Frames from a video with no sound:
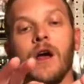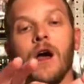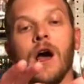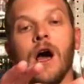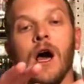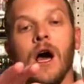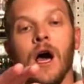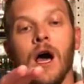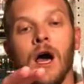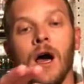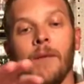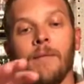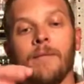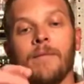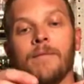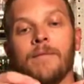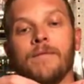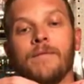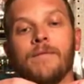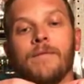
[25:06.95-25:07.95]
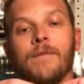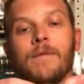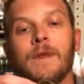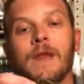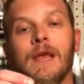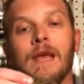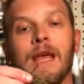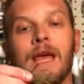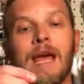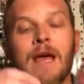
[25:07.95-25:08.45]
And
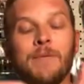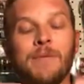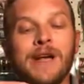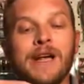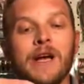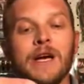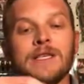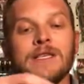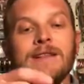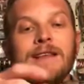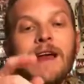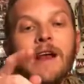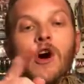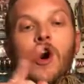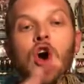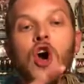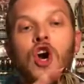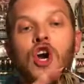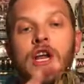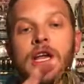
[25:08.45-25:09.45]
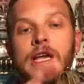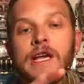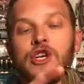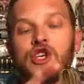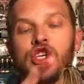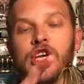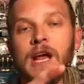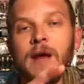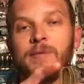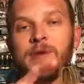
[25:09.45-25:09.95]
because of that arky
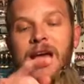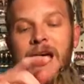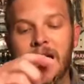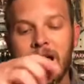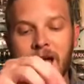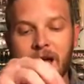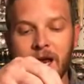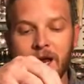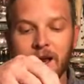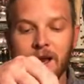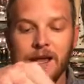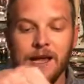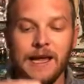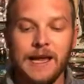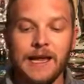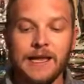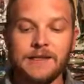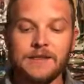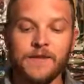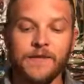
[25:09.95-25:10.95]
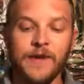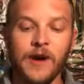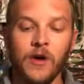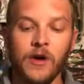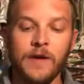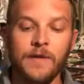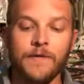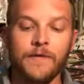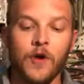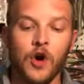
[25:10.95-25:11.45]
shaped head, it's
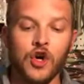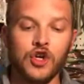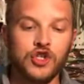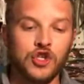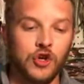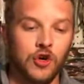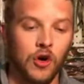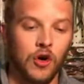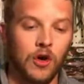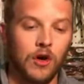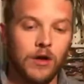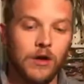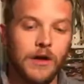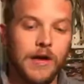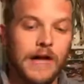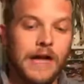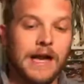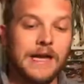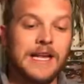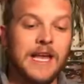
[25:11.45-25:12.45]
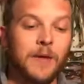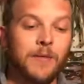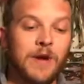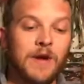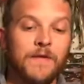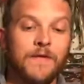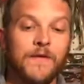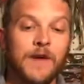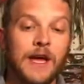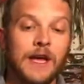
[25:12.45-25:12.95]
very versatile and can be
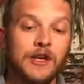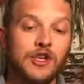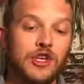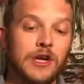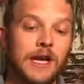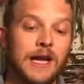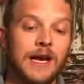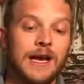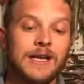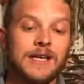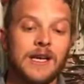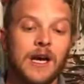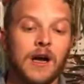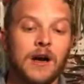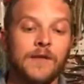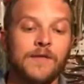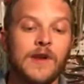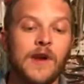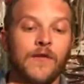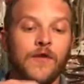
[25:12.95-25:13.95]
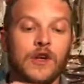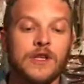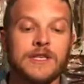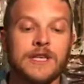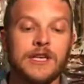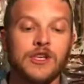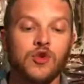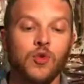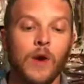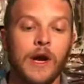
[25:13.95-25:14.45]
fished in a ton of different
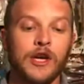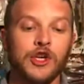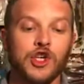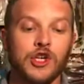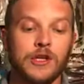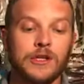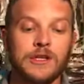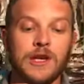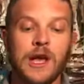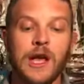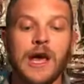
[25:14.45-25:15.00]
situations.